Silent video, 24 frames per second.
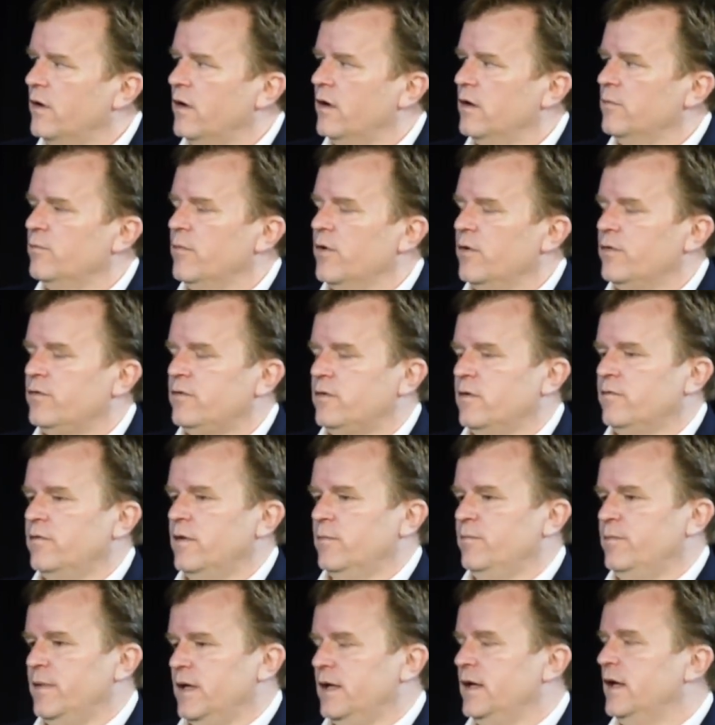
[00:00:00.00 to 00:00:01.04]
of
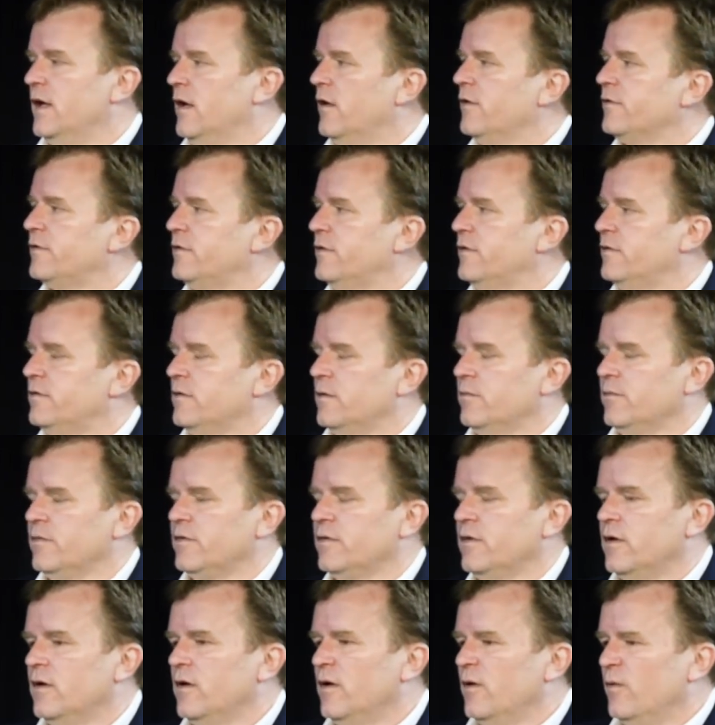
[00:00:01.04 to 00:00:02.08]
the big health systems